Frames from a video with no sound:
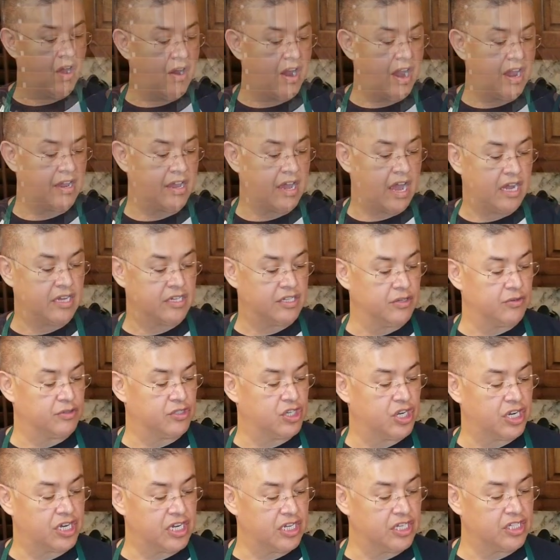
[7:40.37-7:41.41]
right, guys, the
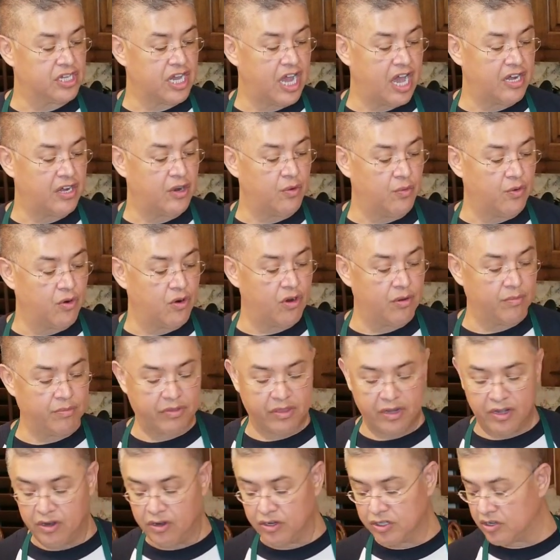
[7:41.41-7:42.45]
chicken's kind of warm
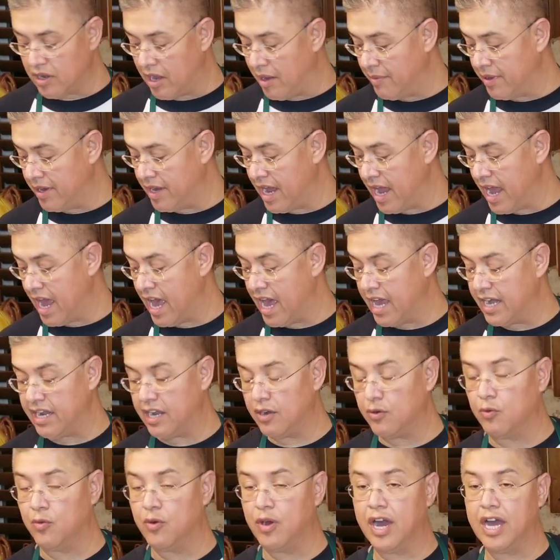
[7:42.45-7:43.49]
through, so I'm going to add in
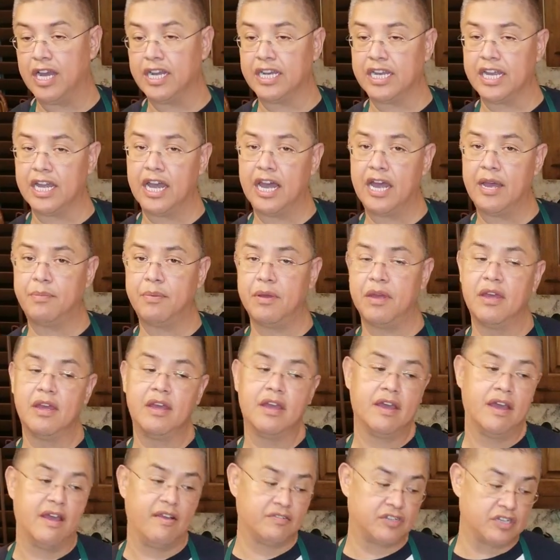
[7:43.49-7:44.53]
1 cup
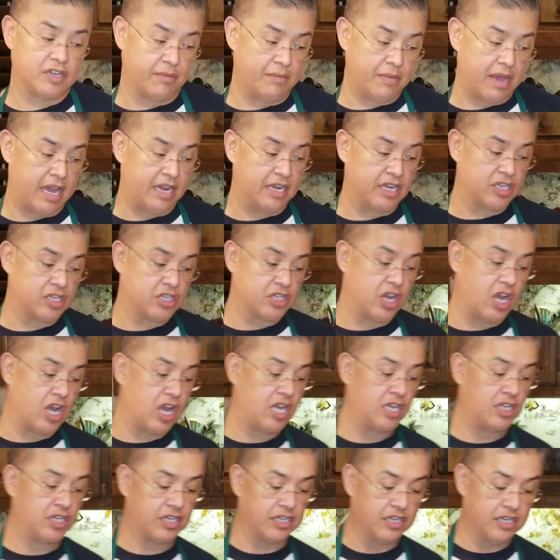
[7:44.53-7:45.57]
of tomato
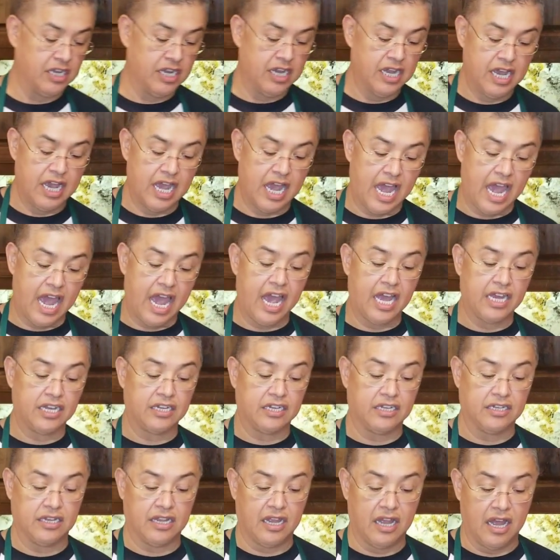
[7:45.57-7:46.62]
sauce and
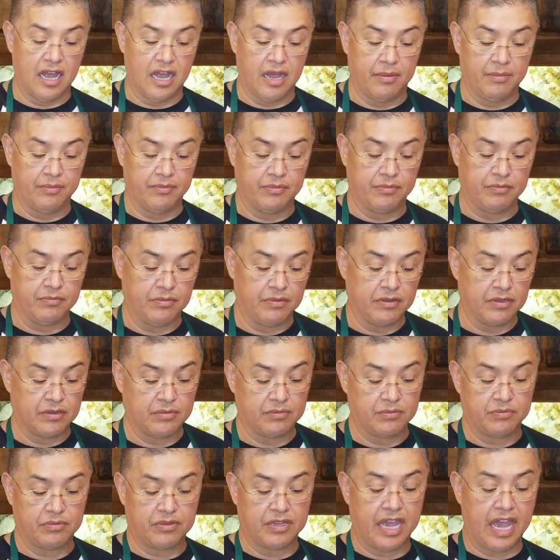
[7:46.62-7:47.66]

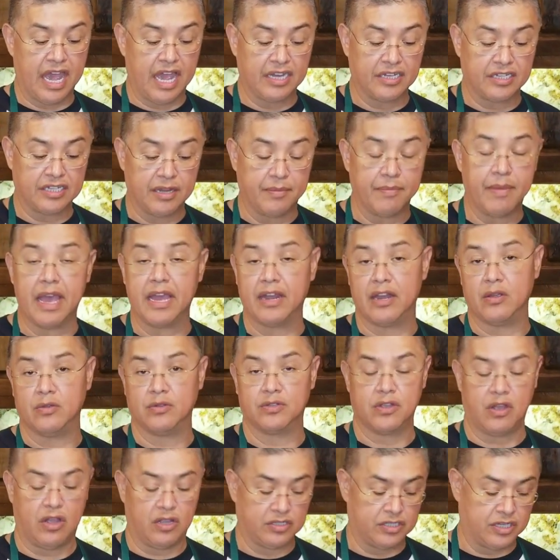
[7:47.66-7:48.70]
canned tomatoes
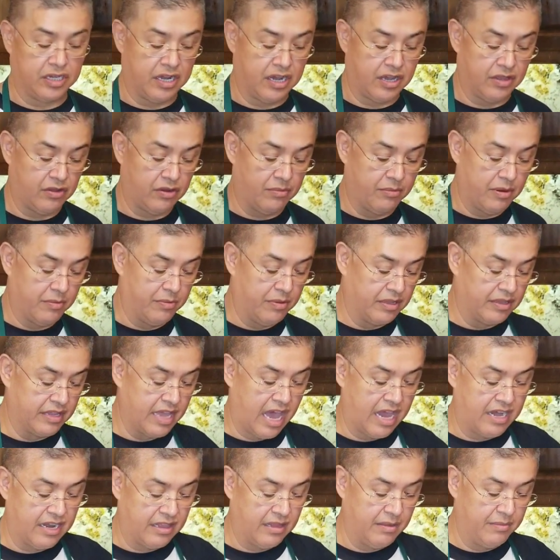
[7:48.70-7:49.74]
all together. I'm going to put that
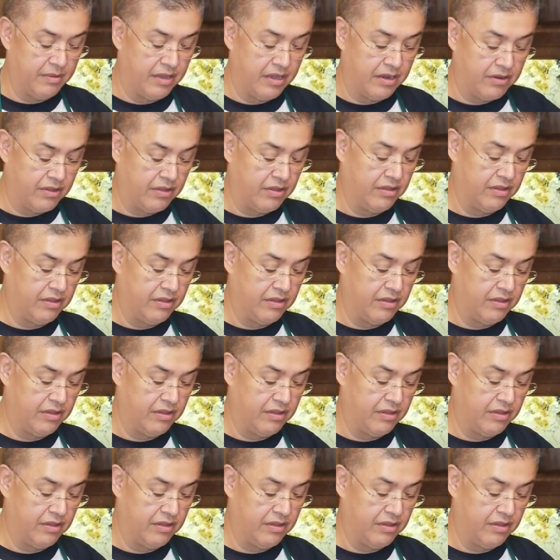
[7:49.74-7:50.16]
in the middle.